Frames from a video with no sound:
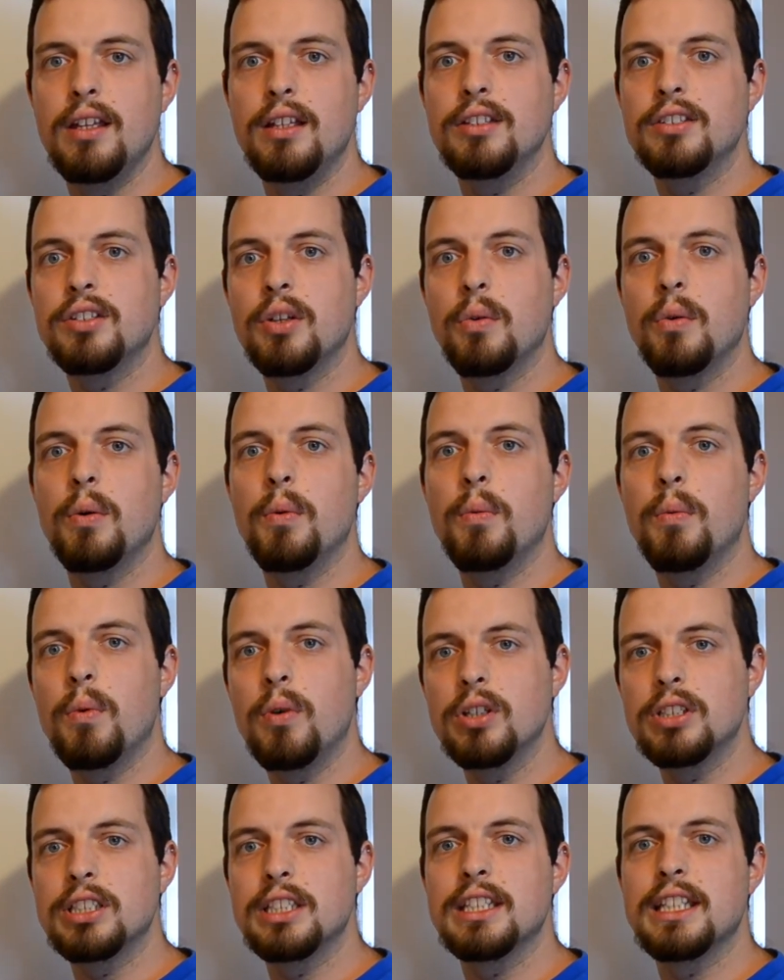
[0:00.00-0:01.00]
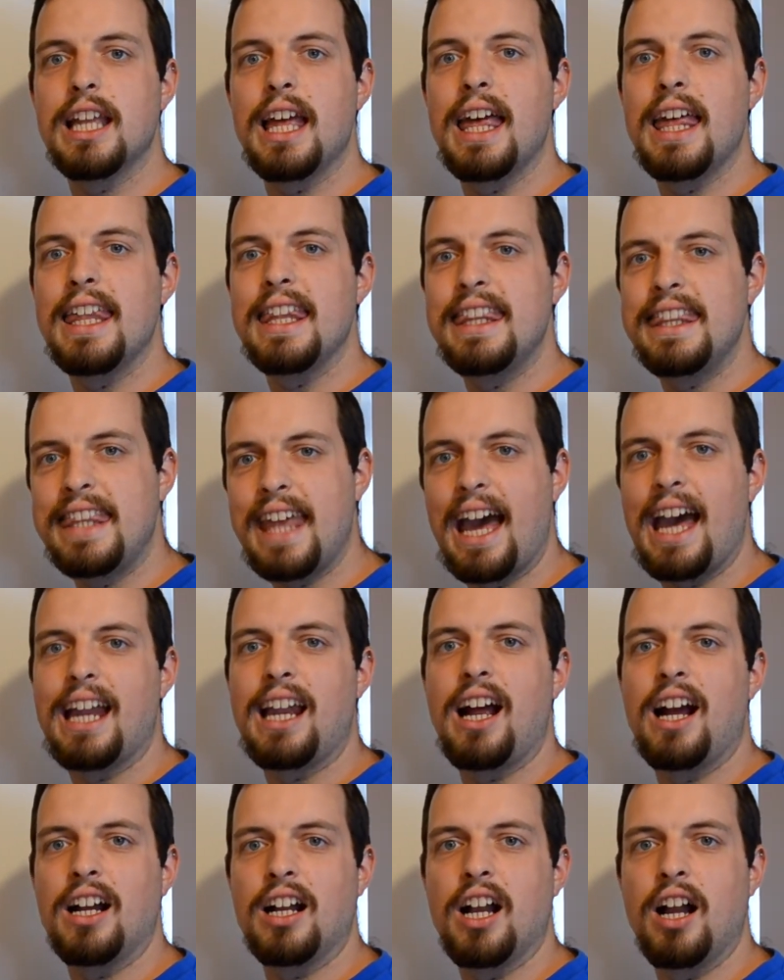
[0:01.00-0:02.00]
so it wasn't that
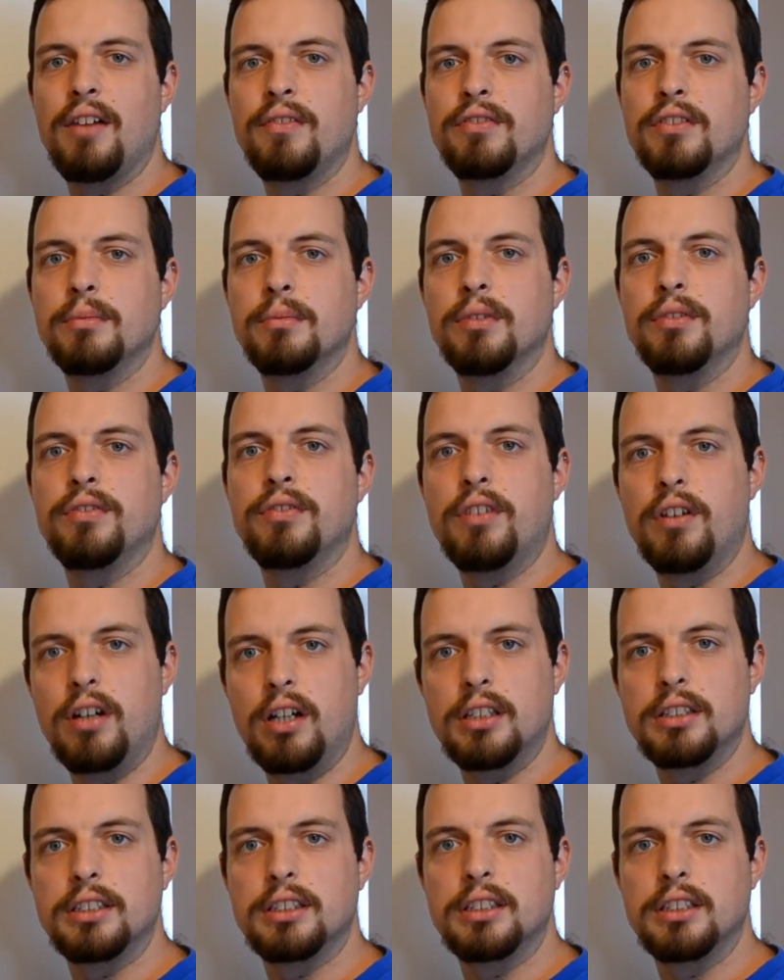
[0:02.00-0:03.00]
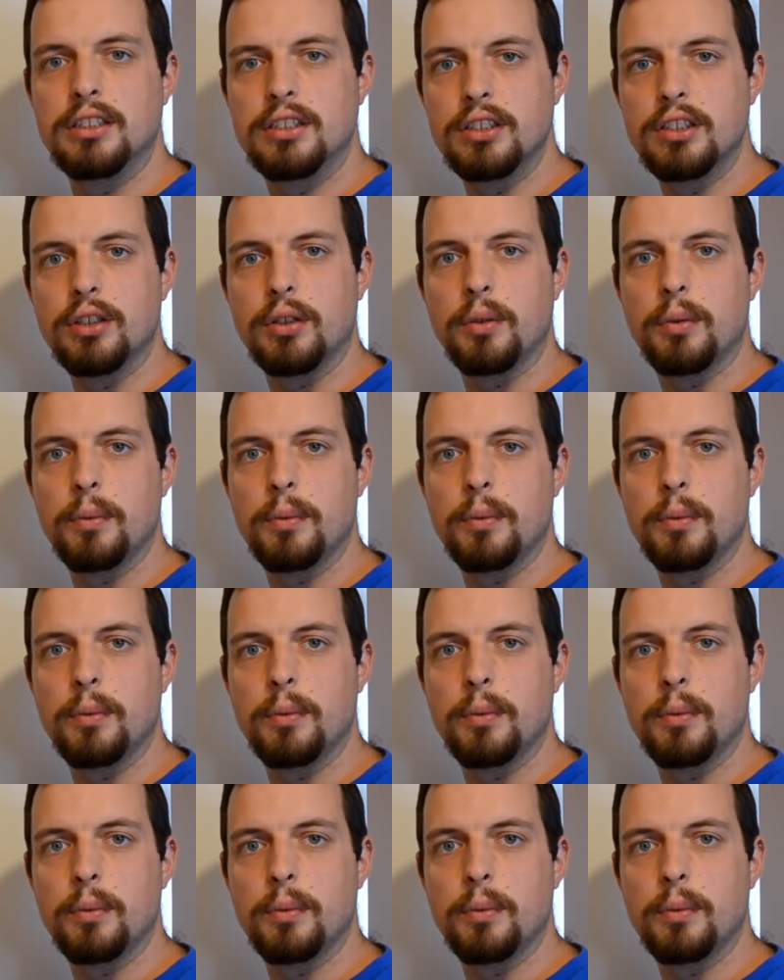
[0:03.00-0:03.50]
uncomfortable for us to do.